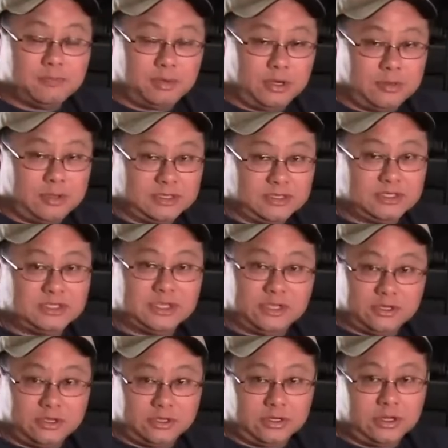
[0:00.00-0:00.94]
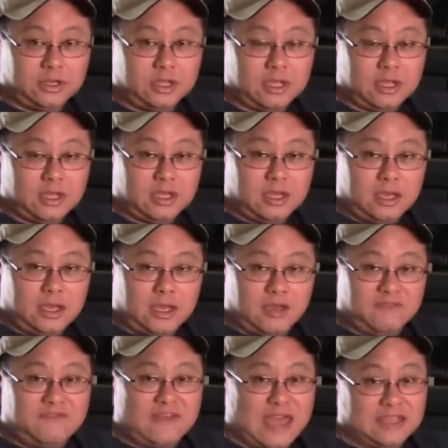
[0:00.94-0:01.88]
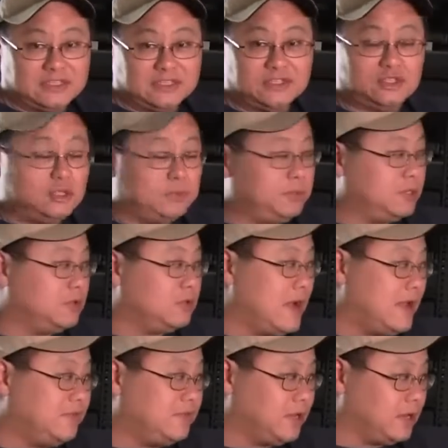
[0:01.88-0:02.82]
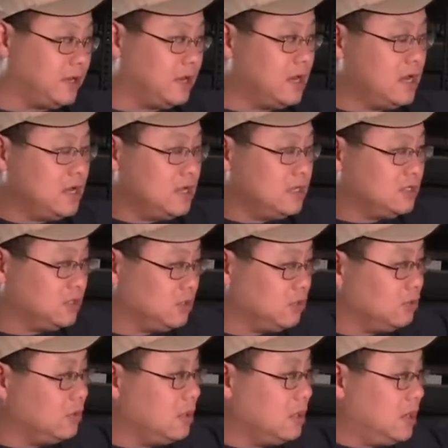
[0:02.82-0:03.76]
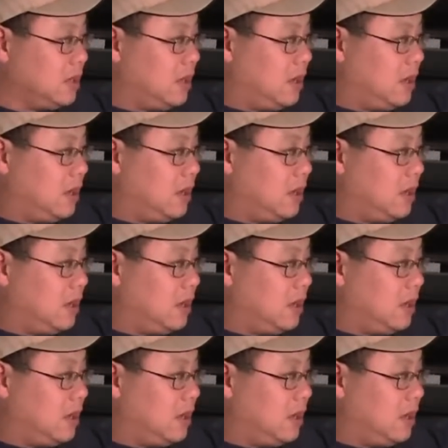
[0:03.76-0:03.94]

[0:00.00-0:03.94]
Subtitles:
pretty much the singular fastest GPU out there. So